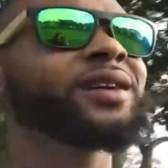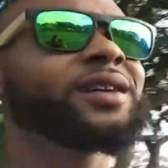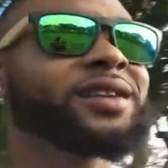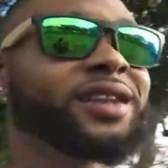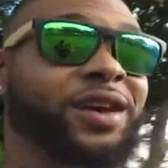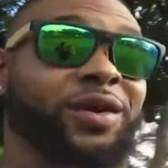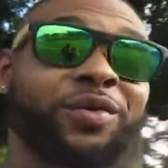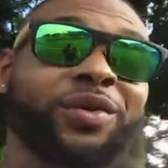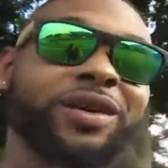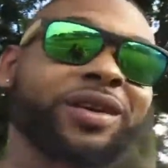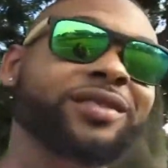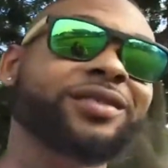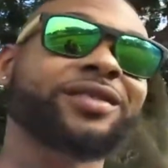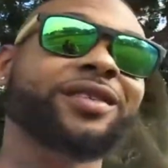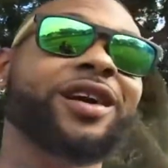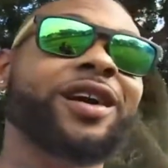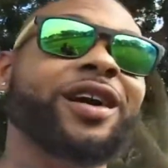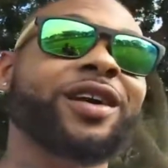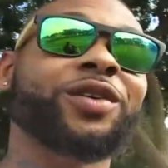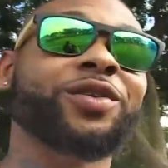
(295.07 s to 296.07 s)
then we can
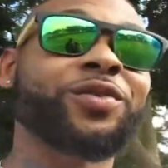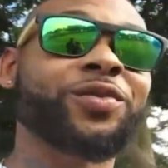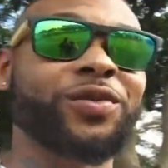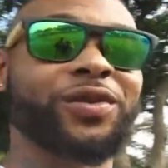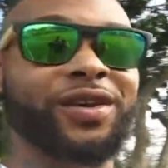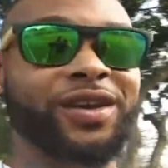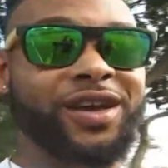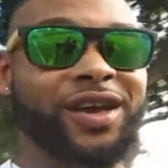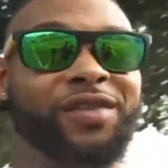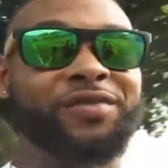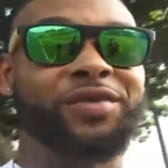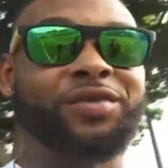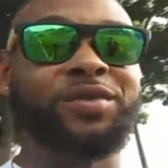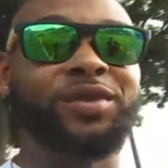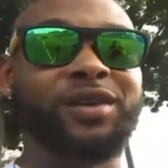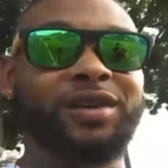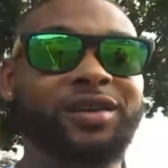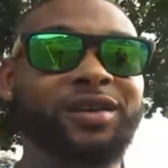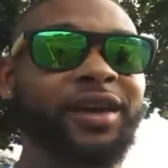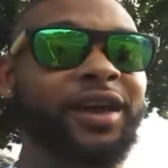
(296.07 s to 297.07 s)
start going
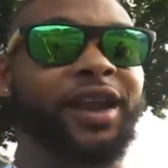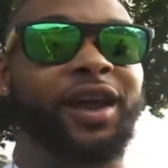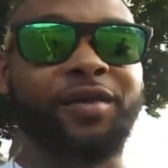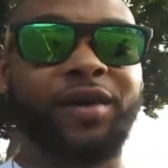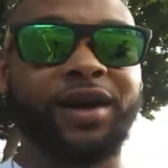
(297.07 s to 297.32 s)
everywhere. Ain't that